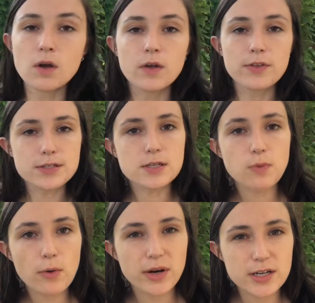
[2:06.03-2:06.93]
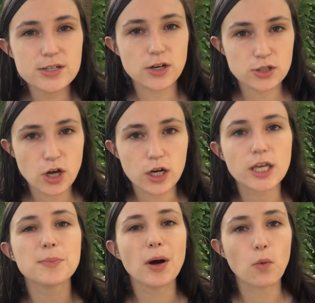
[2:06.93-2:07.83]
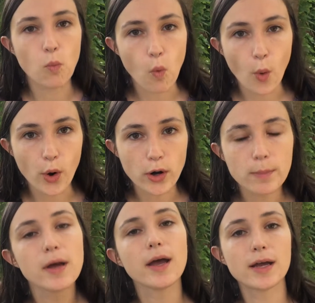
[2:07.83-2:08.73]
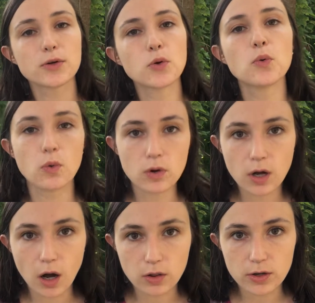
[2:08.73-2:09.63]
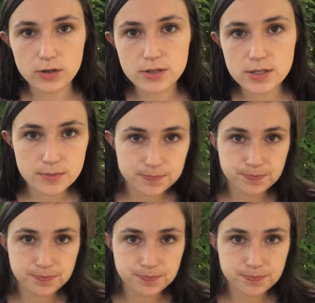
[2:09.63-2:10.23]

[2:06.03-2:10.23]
This is where we're going to start talking about warm and cool colors.